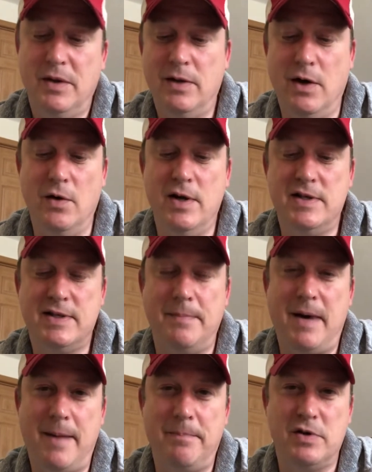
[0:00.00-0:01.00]
There is
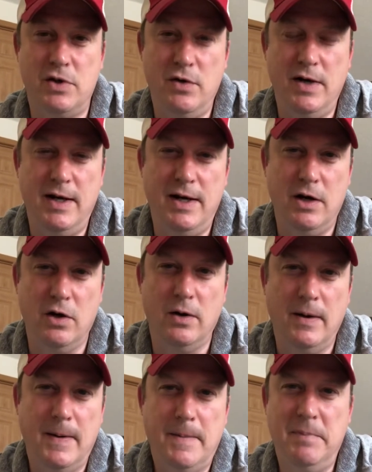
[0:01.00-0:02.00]
some opportunity
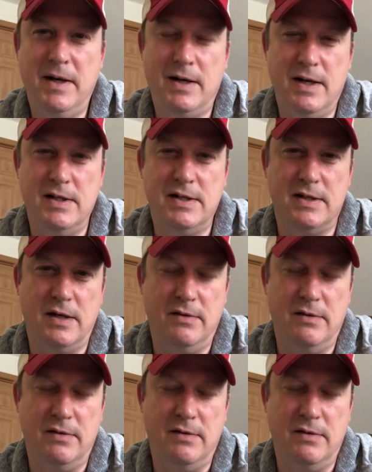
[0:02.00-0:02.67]
here because